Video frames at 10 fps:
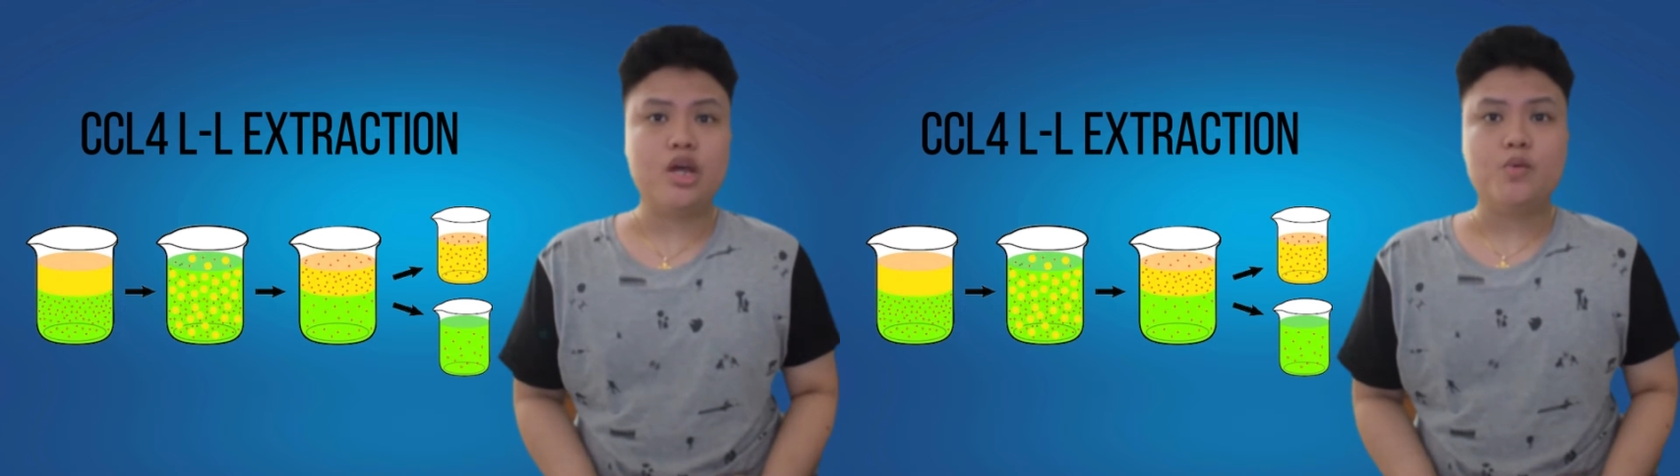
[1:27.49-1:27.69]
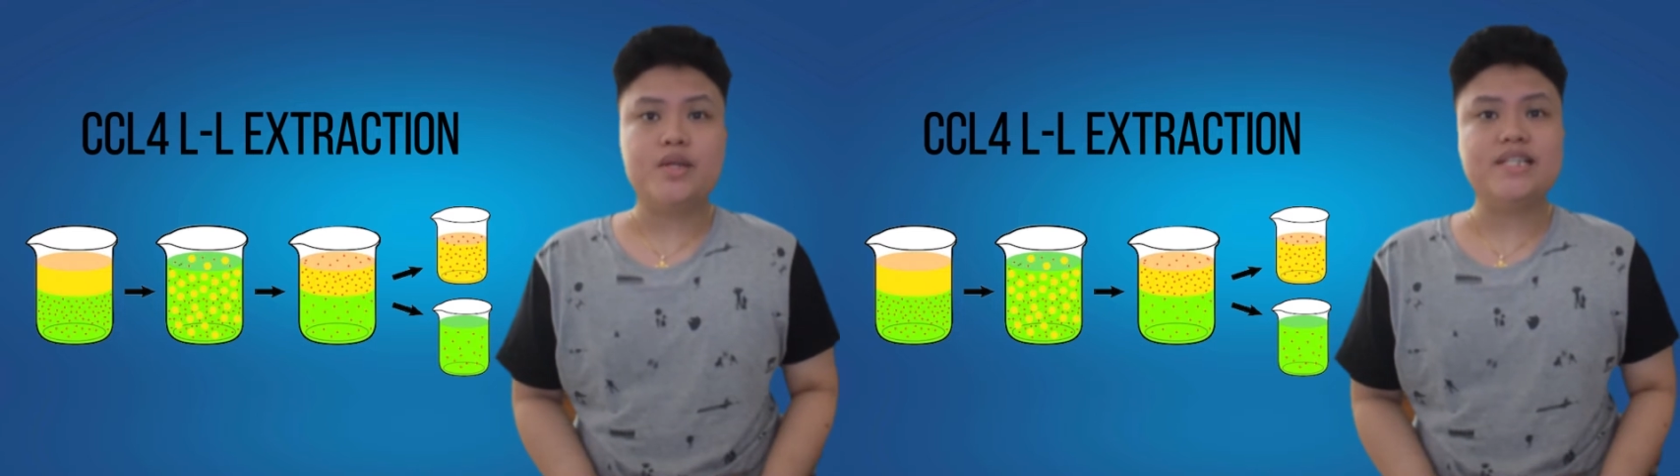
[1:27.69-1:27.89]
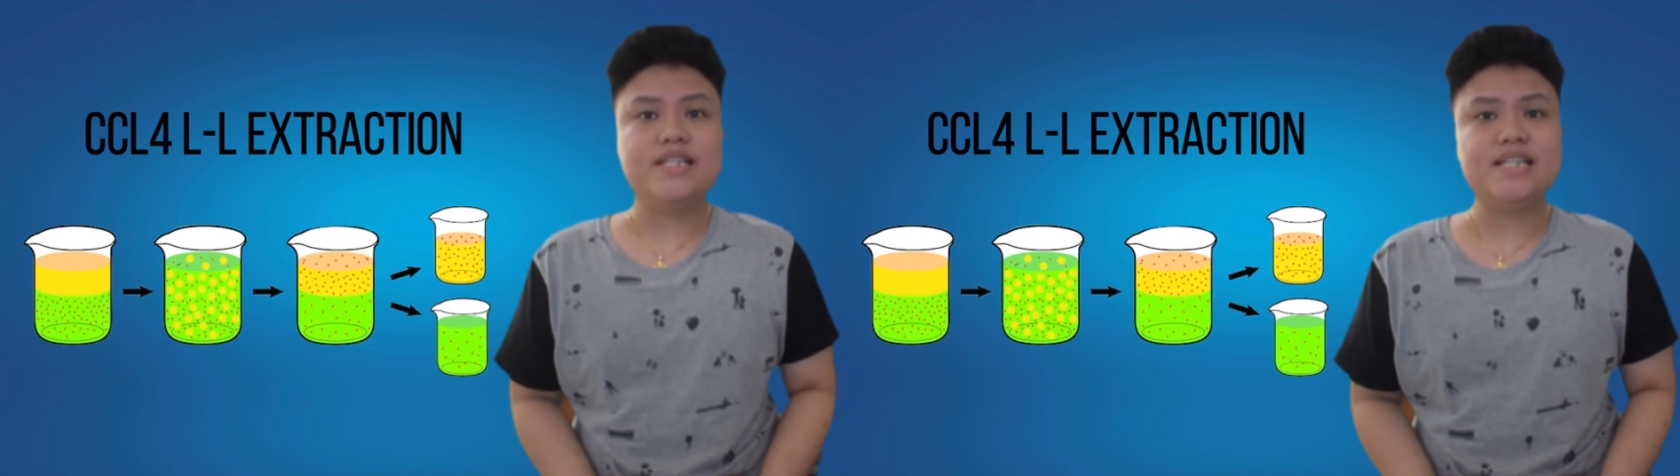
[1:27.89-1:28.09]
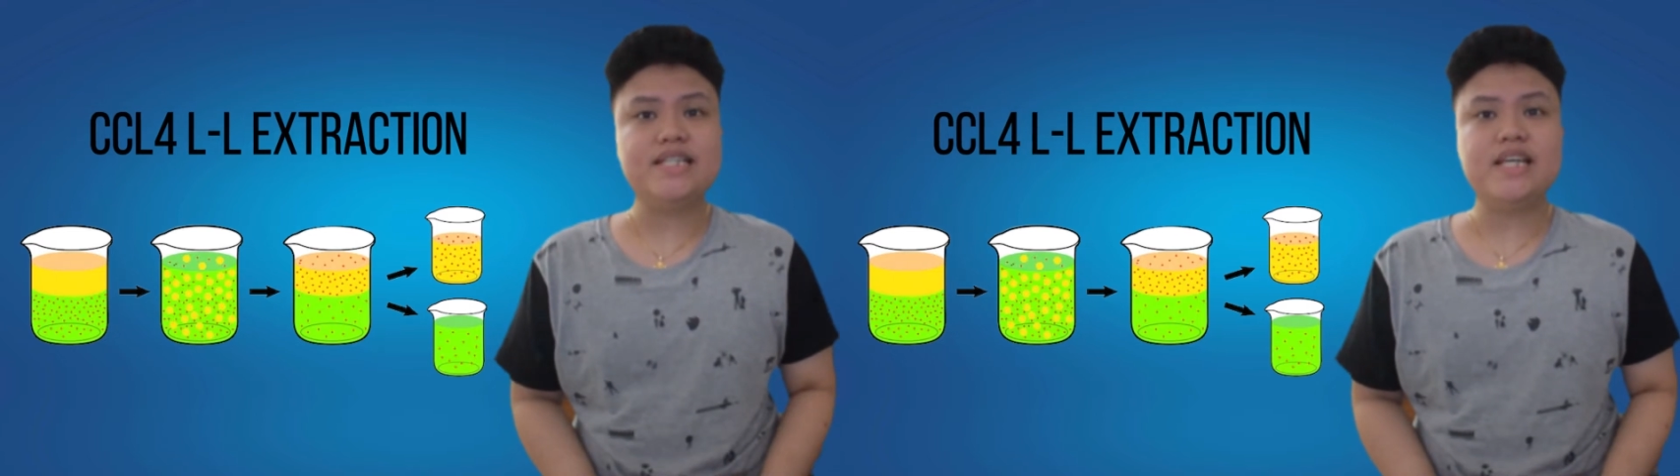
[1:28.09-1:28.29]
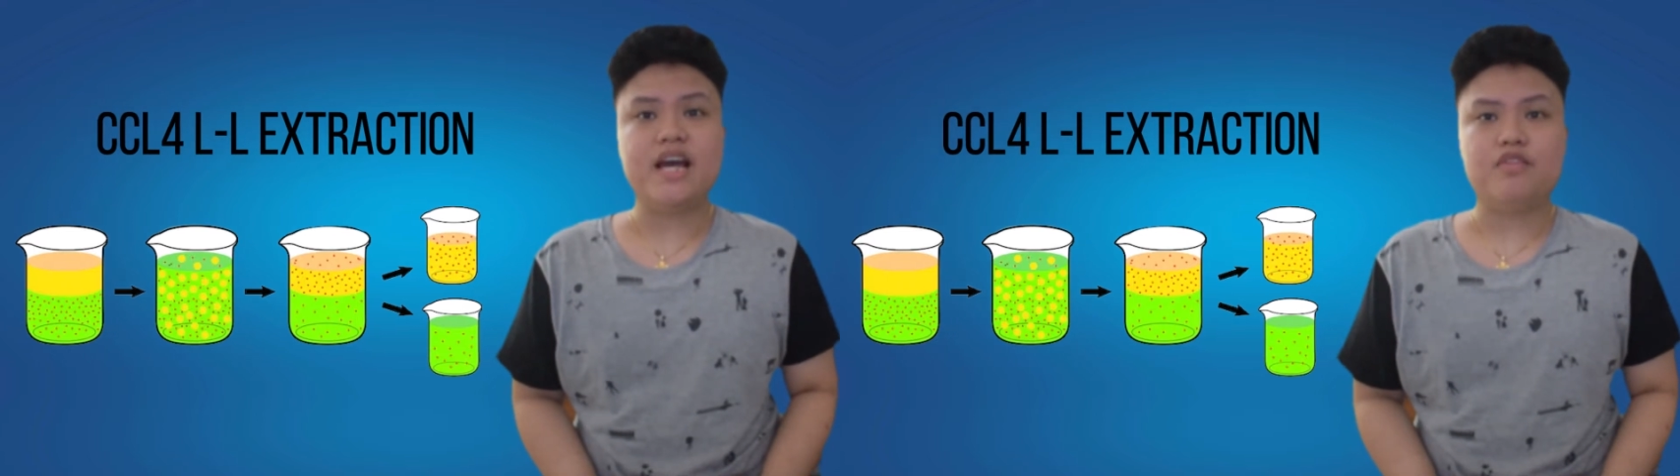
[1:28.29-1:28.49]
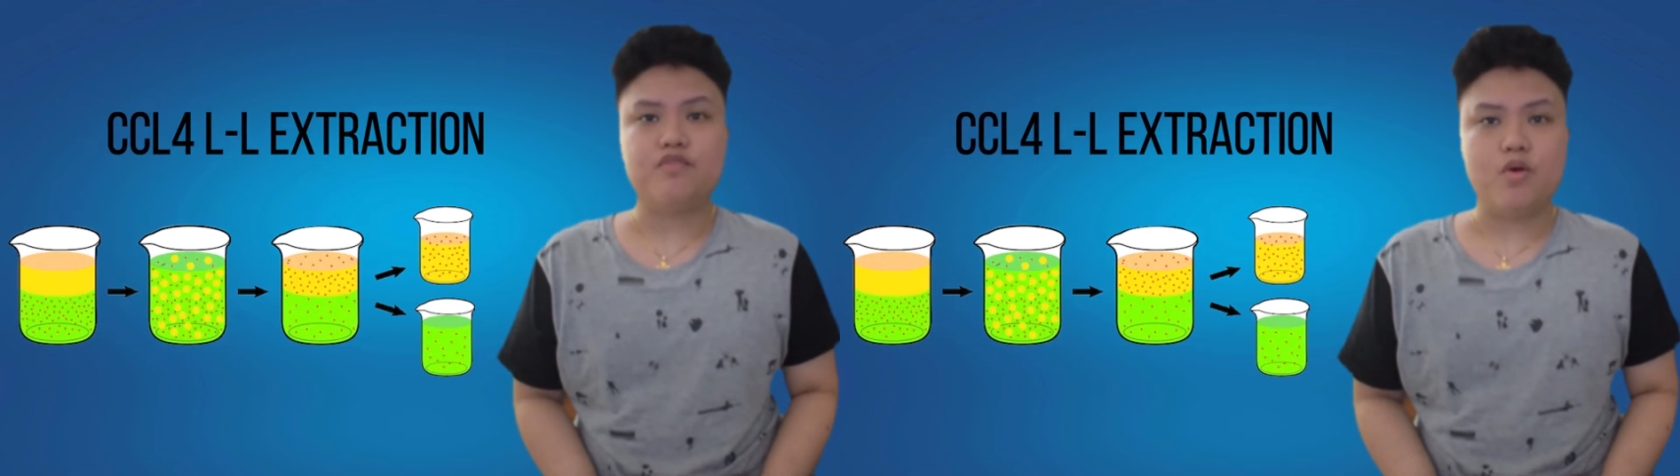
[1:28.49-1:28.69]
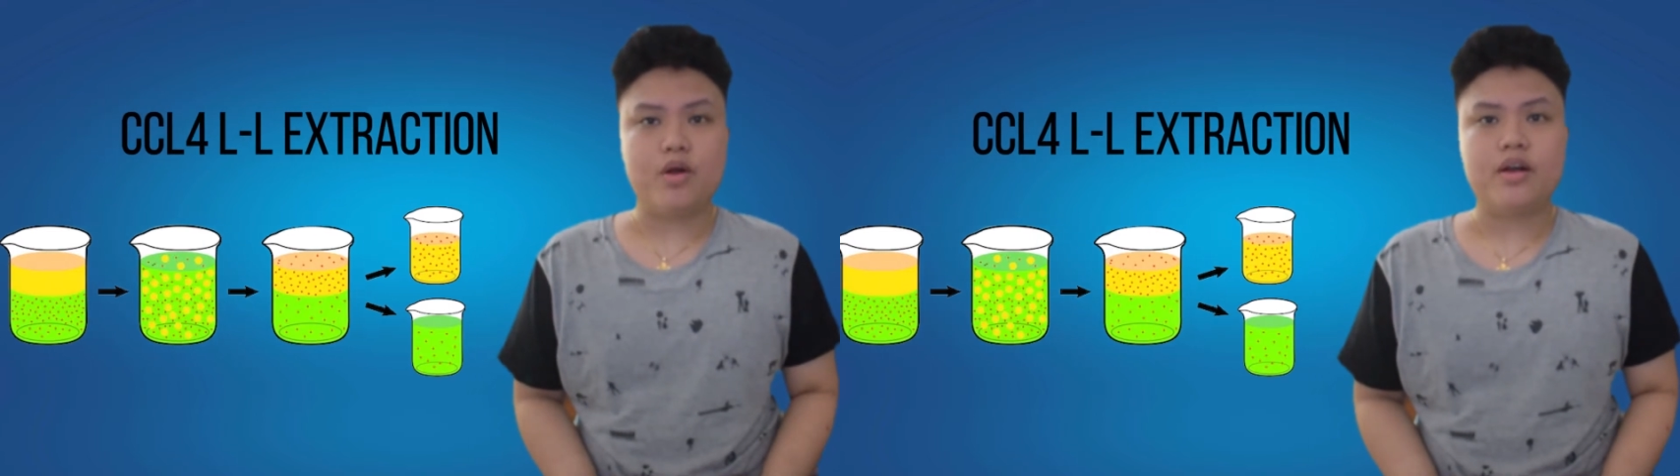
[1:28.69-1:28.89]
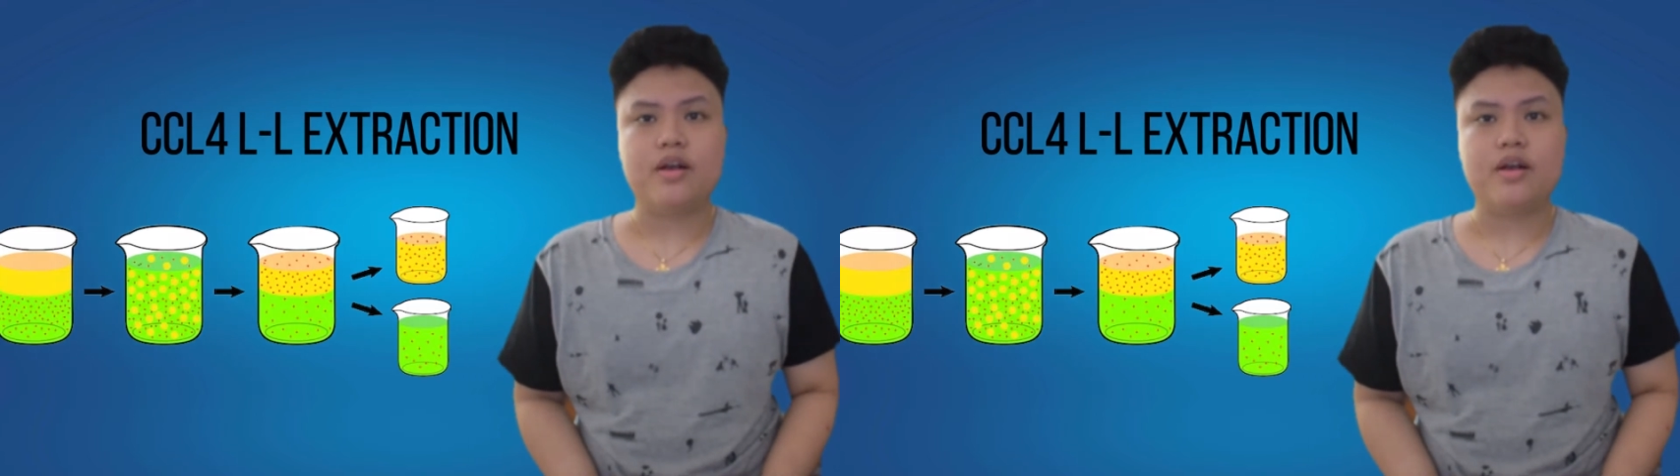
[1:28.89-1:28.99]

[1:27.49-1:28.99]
with CCl4.